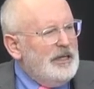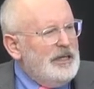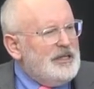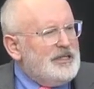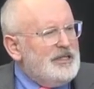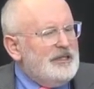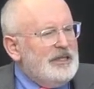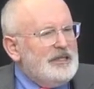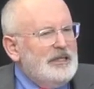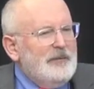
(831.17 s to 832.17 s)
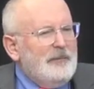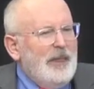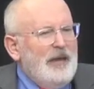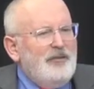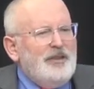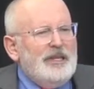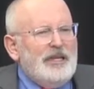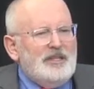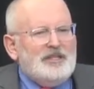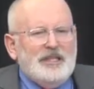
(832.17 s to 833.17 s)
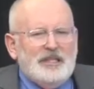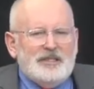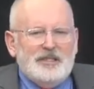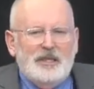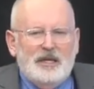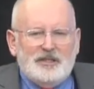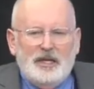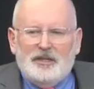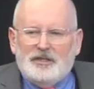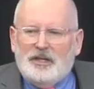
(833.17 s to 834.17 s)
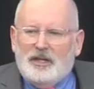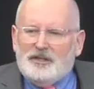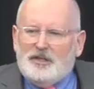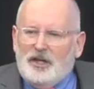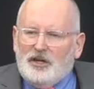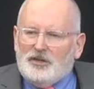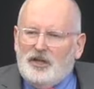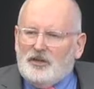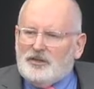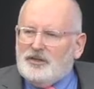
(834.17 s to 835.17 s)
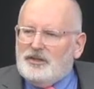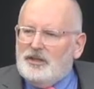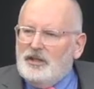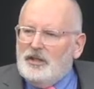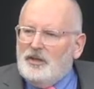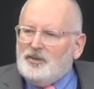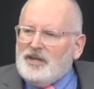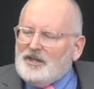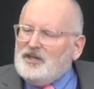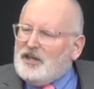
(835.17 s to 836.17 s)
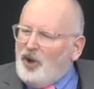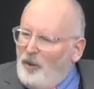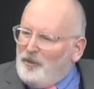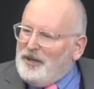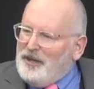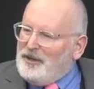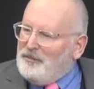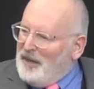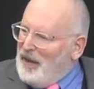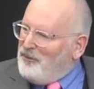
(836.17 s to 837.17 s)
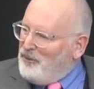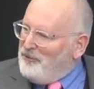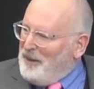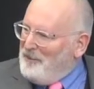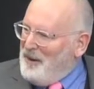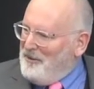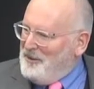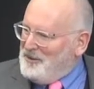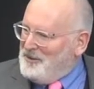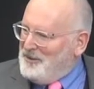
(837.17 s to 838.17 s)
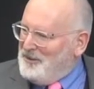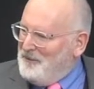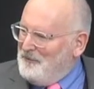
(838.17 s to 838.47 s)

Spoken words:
is that everything I did as a young adult was actually copying the behavior of my parents.